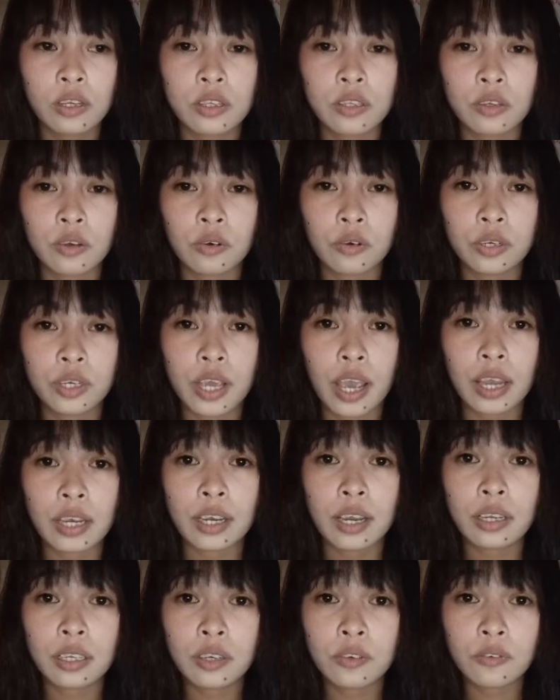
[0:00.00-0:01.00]
So the
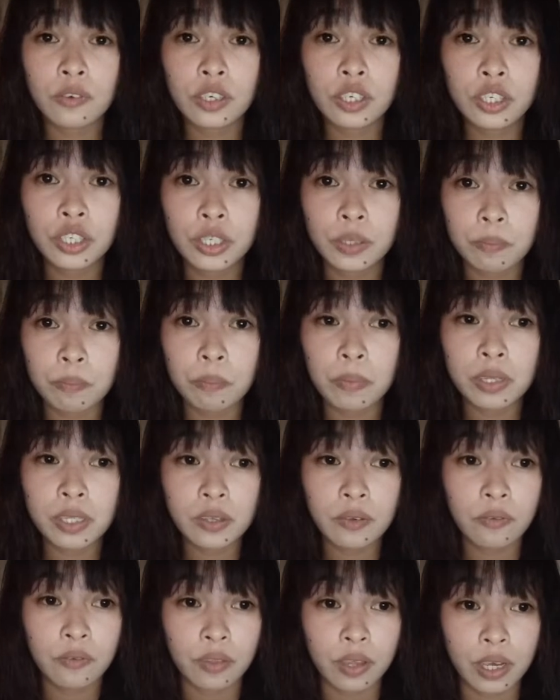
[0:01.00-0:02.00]
identified
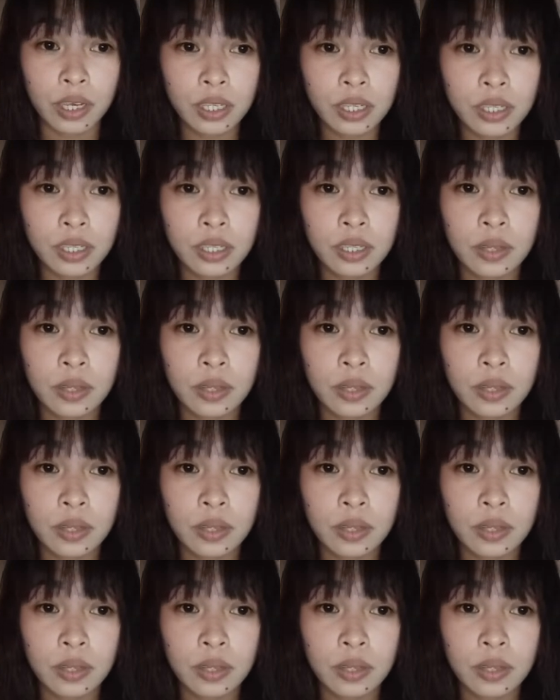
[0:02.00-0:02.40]
shipments of this